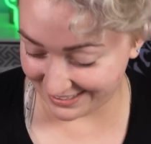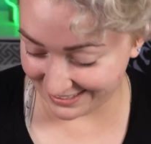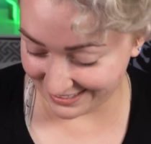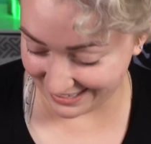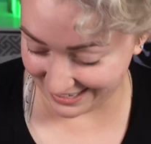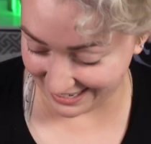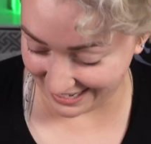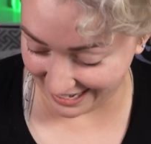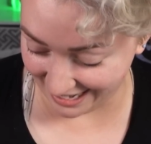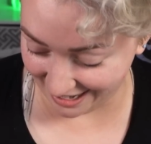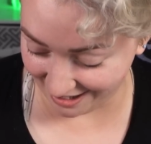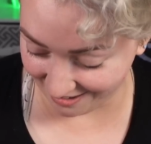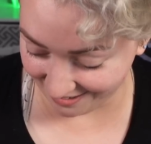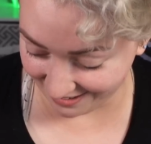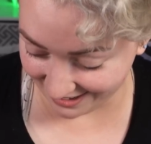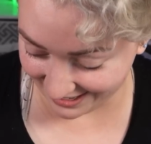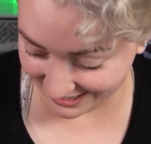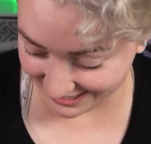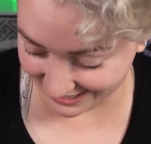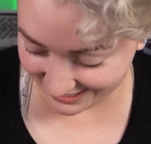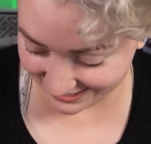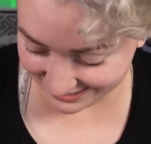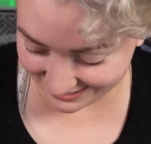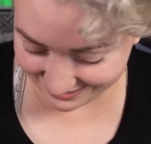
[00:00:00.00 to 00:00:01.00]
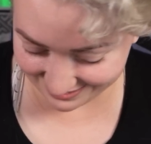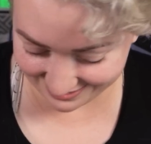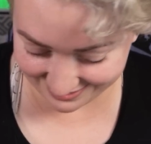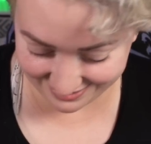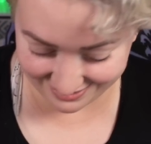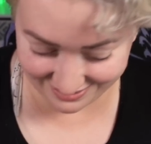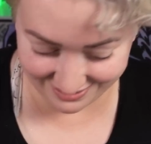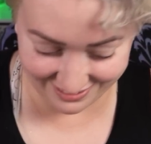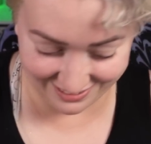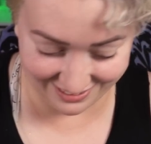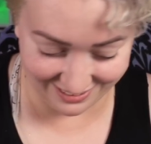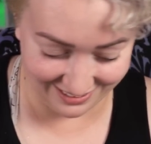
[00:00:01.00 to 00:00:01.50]
scary.
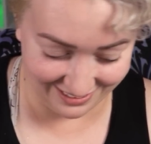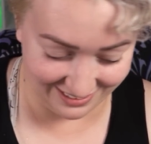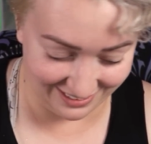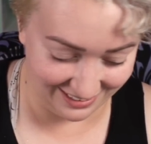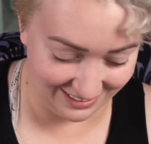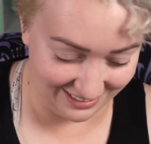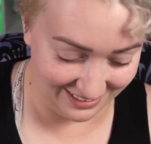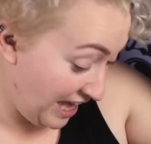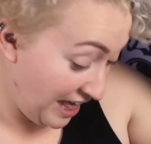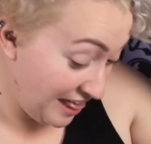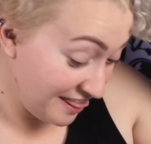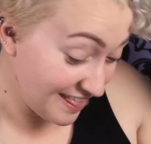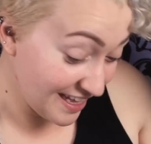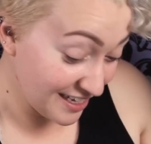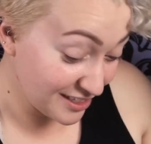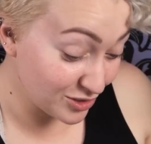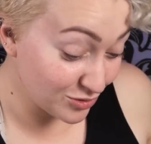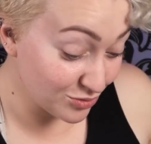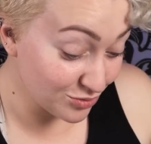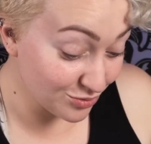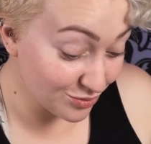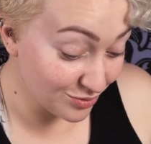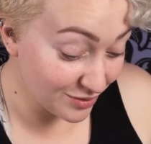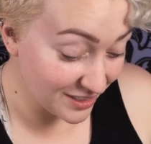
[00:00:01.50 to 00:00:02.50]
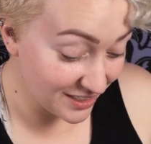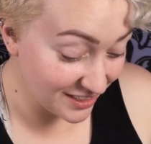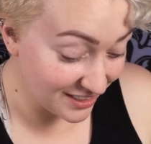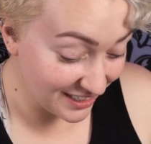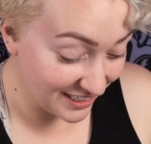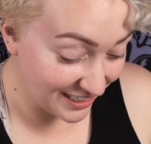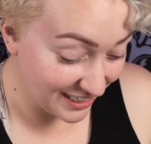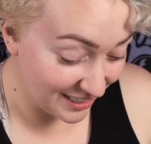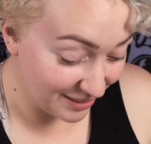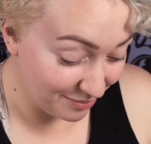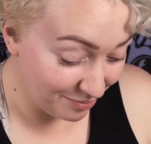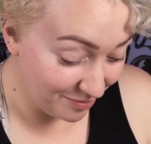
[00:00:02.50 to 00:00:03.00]
Ugh. That's
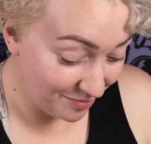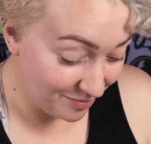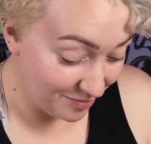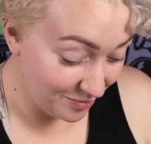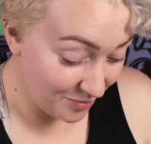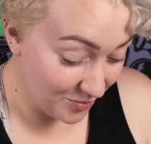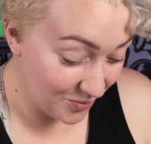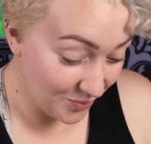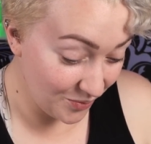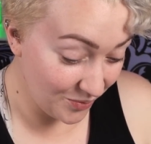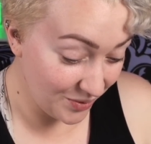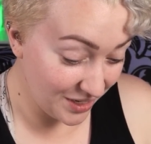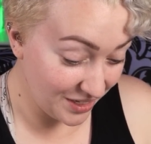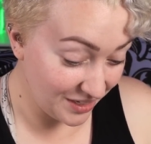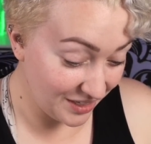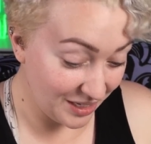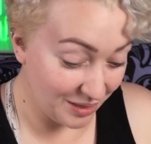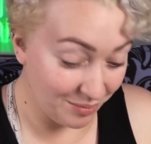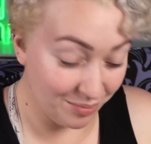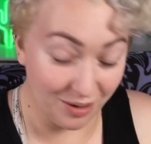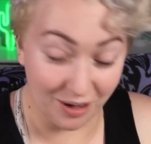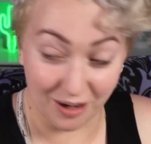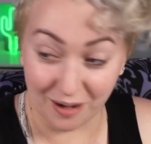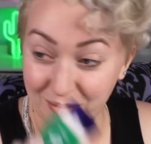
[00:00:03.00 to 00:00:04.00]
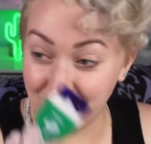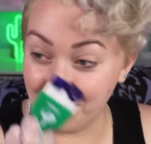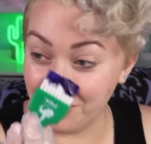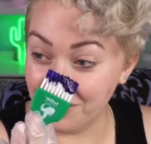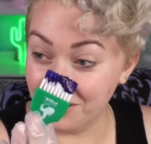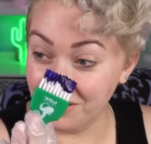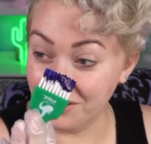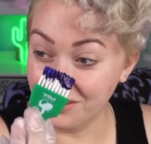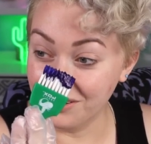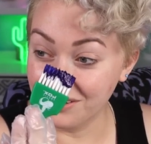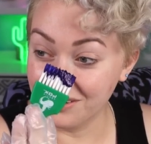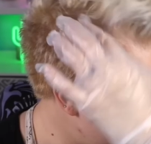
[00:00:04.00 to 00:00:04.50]
really, really purple.